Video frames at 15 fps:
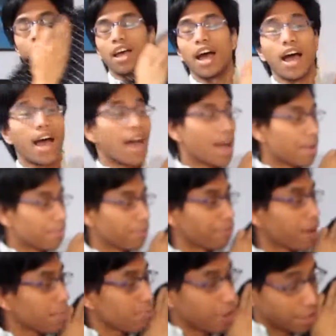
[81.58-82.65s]
the
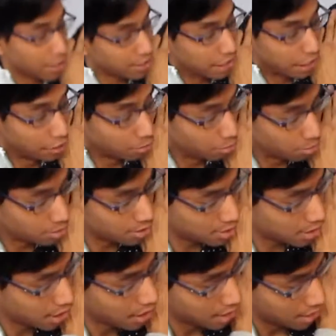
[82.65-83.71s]
fabric they
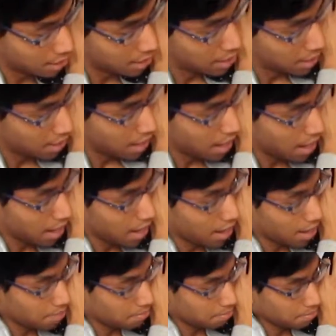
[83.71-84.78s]
used.
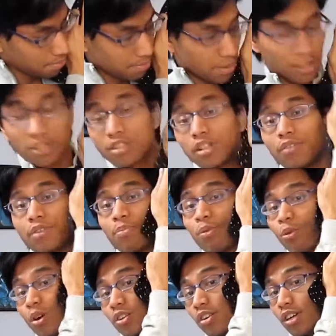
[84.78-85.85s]
I just love the
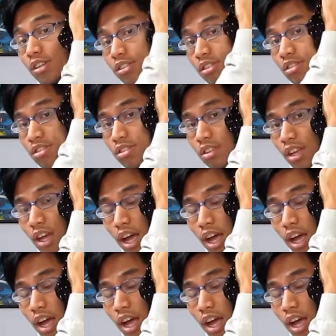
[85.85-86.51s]
polka dots.